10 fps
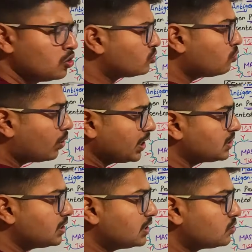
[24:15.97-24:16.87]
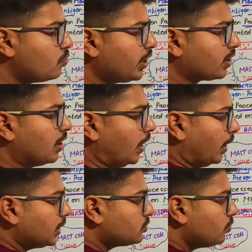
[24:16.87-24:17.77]
So what is it doing?
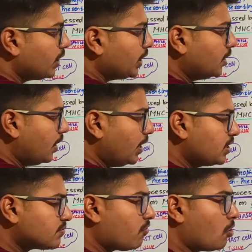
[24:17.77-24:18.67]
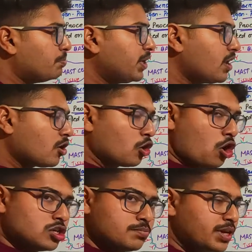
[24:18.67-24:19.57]
It's forming a
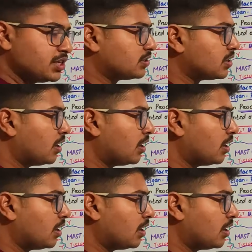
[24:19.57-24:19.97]
cross bridge,